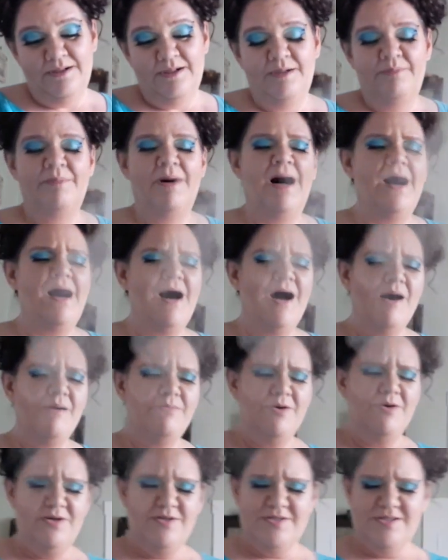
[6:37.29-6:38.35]
My
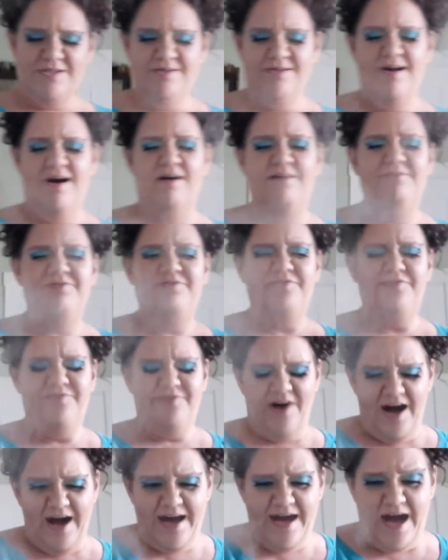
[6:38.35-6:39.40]
eyeballs are on
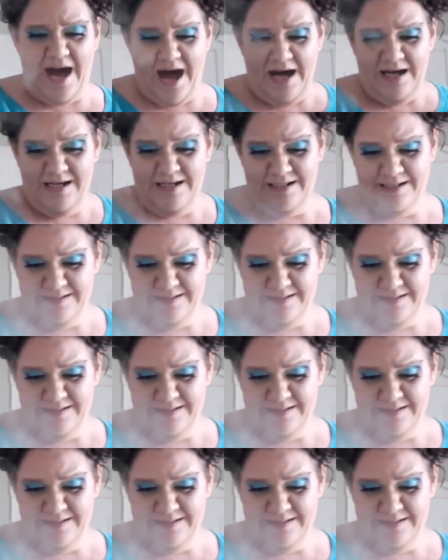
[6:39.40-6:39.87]
fire.